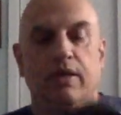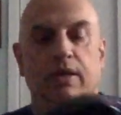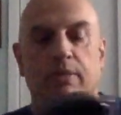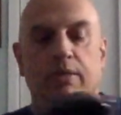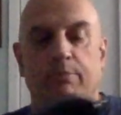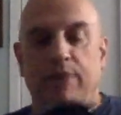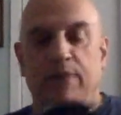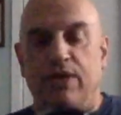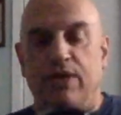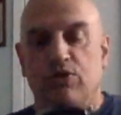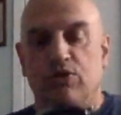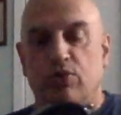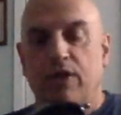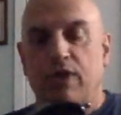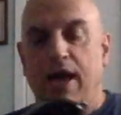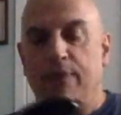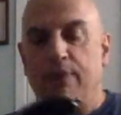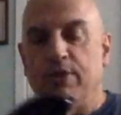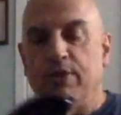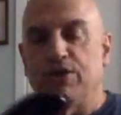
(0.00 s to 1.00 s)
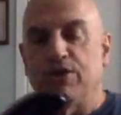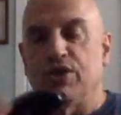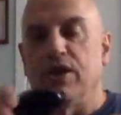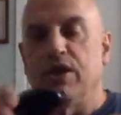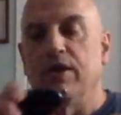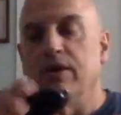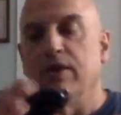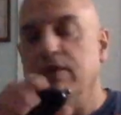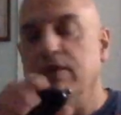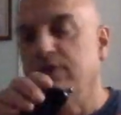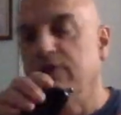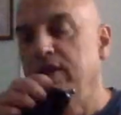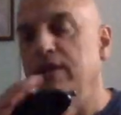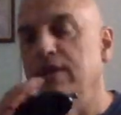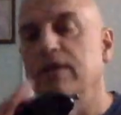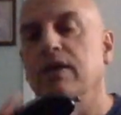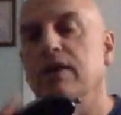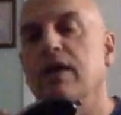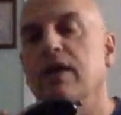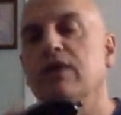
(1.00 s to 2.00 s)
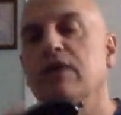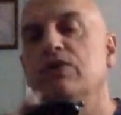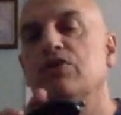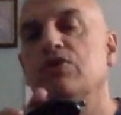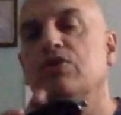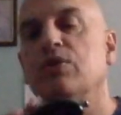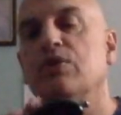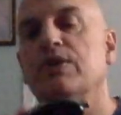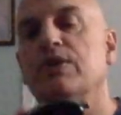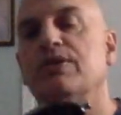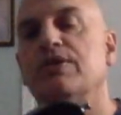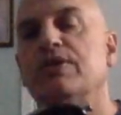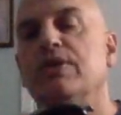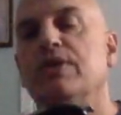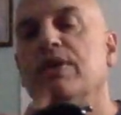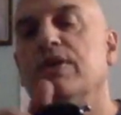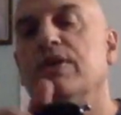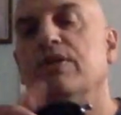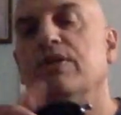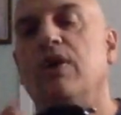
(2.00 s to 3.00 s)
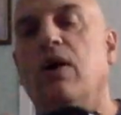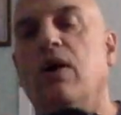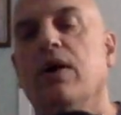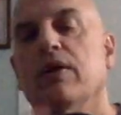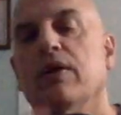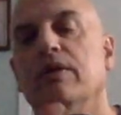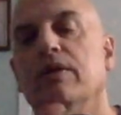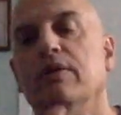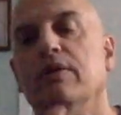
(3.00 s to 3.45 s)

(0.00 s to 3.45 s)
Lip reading: major damage of any sorts to the guitar.